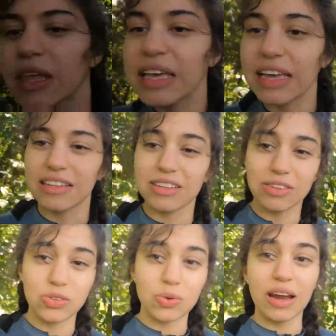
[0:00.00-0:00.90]
get
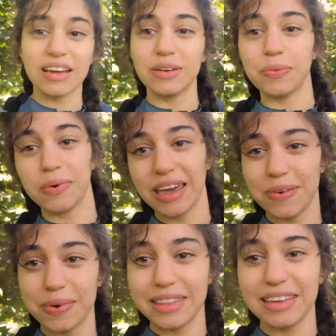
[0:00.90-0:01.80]
dragged away
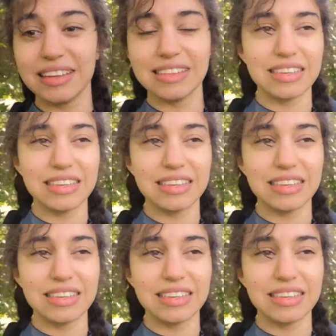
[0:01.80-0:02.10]
with it.